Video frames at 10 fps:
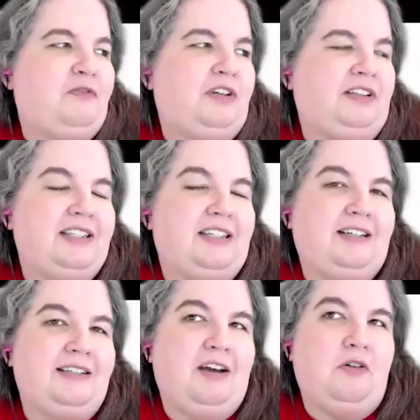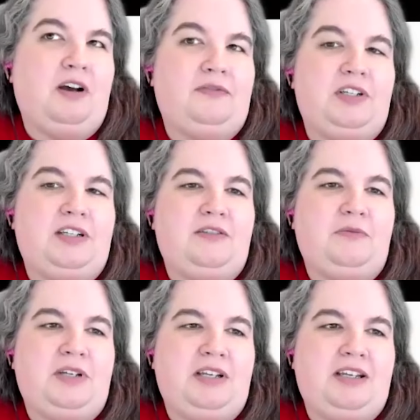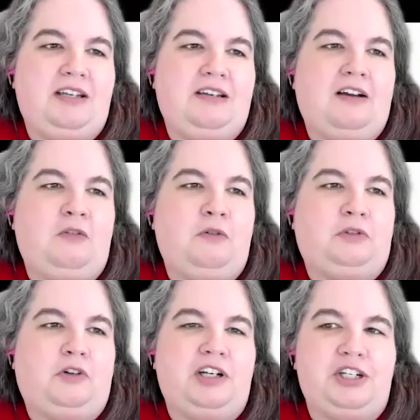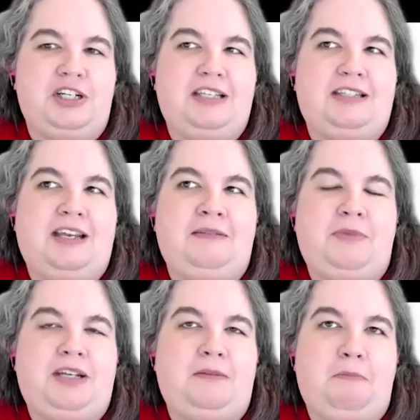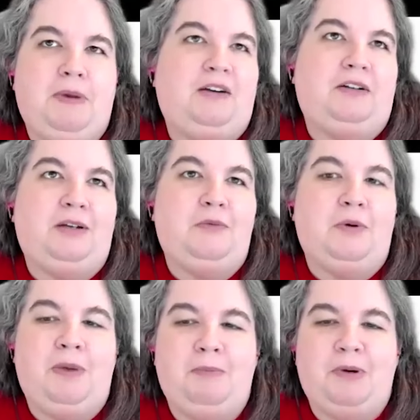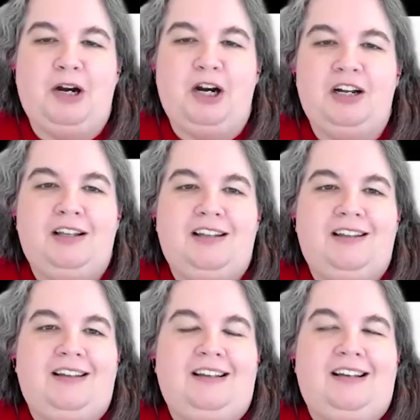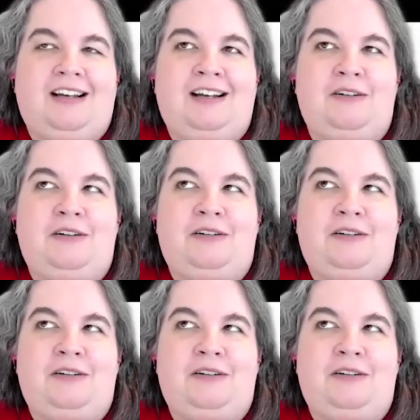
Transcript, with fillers: of realistic because how often do we hold grudges and we can barely remember, uh,